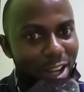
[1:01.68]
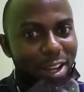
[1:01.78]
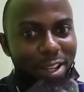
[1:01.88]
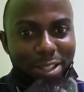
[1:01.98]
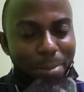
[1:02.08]

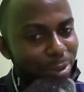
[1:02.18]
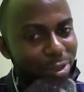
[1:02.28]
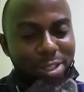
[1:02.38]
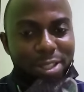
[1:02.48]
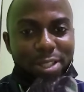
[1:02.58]
the
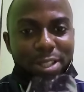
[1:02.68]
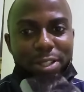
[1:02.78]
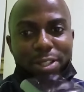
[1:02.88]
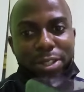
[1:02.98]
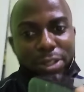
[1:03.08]
most.
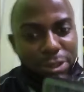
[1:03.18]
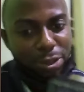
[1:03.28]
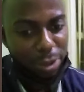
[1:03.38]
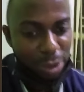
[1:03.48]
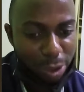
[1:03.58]

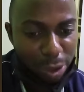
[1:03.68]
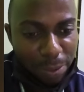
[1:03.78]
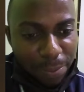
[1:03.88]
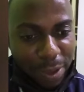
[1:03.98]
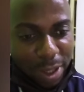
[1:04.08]
So
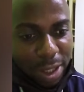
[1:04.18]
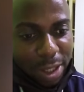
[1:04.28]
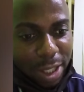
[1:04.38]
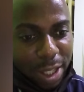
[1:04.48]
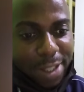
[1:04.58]

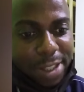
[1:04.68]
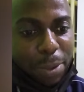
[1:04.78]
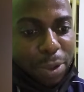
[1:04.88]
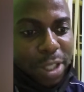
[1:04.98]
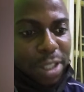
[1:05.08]
the last
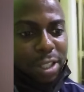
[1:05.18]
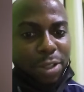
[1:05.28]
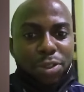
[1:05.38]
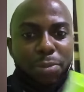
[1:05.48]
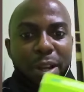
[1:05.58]
product I used
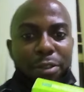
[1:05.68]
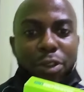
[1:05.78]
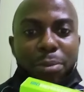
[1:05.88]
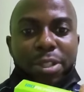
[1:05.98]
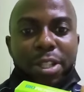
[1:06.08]
to buy
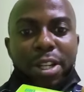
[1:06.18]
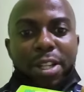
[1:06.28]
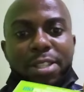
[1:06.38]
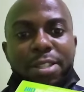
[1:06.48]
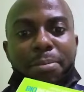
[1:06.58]
from there
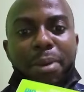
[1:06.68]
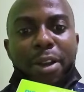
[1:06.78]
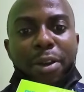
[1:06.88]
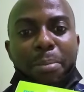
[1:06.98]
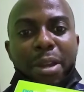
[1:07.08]
is
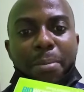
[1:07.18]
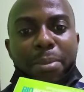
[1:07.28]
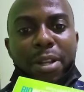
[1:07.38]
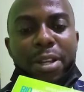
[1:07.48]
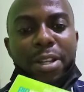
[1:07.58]

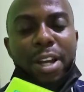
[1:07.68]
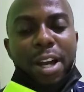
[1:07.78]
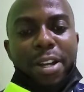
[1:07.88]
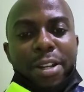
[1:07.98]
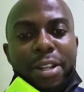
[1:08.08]
biomembrane
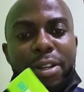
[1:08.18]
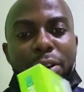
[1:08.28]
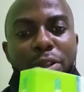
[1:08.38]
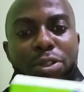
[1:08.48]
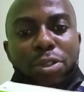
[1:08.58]
and
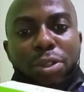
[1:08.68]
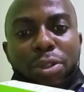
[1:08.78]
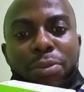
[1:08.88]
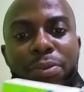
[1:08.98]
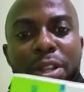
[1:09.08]
also
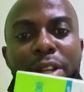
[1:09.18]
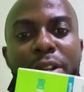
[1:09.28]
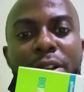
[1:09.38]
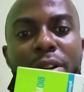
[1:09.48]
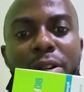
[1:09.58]

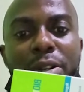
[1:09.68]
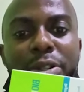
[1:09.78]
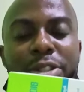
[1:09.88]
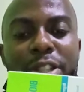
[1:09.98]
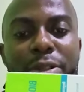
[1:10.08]

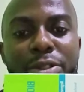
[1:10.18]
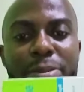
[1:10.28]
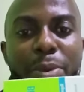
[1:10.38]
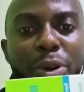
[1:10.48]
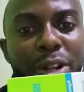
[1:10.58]
xenos
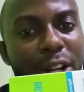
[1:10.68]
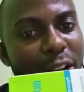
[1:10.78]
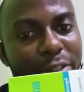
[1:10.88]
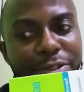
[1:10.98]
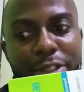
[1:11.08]
bone
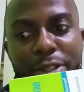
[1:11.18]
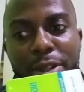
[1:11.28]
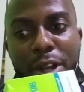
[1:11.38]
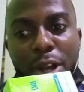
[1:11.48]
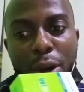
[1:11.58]
graft.
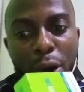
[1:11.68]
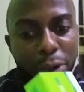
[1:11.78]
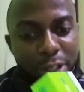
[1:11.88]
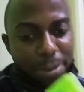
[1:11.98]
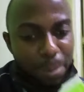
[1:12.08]
All
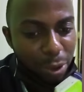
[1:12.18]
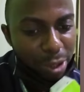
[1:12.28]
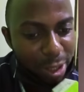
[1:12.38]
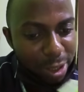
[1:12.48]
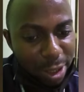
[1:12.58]
this
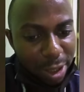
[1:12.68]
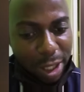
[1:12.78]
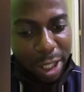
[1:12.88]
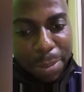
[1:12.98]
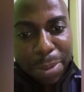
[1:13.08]
product
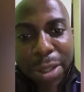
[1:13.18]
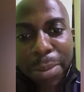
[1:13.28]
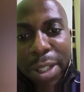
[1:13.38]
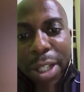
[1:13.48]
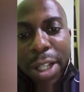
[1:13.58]
helped
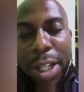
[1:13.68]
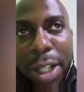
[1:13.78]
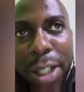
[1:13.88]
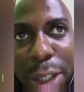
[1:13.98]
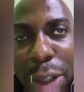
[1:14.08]
me so